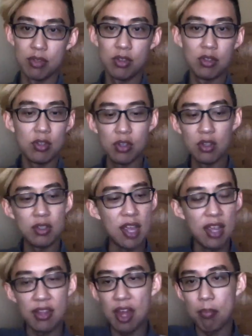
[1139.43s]
You could
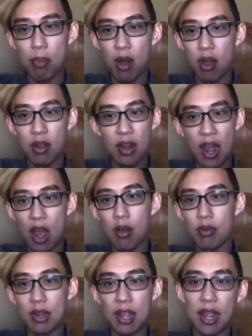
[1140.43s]
take that part
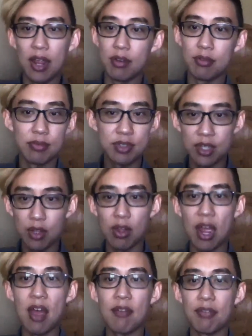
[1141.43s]
out and still have